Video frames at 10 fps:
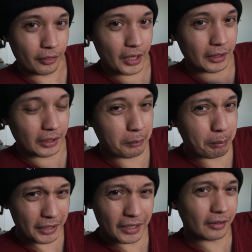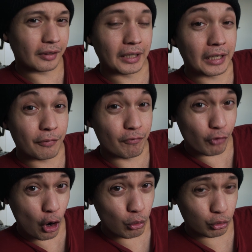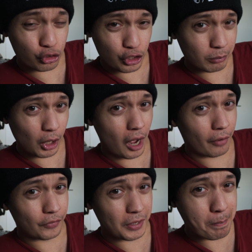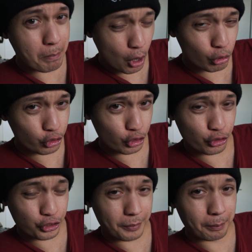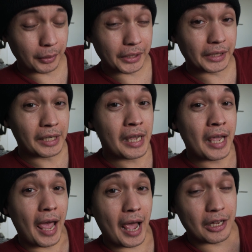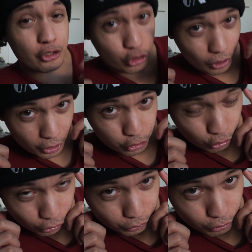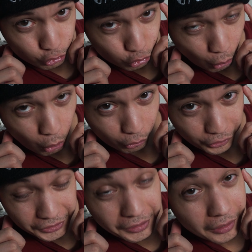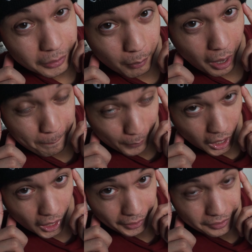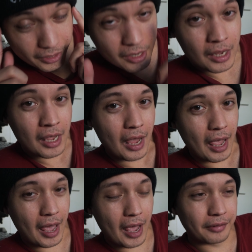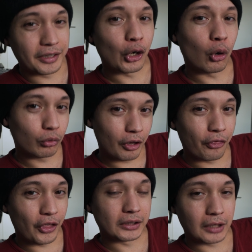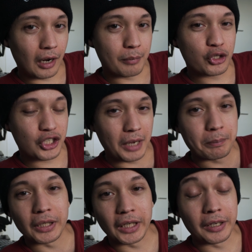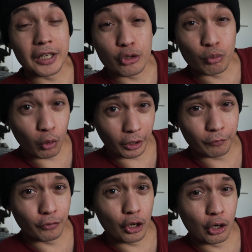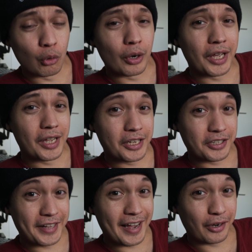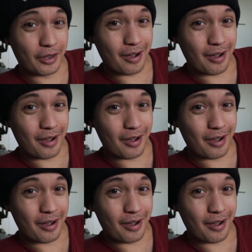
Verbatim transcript: that immediately evoked some kind of emotions in me and a certain story in my mind. And the only thing that I'm skipping in this workflow is that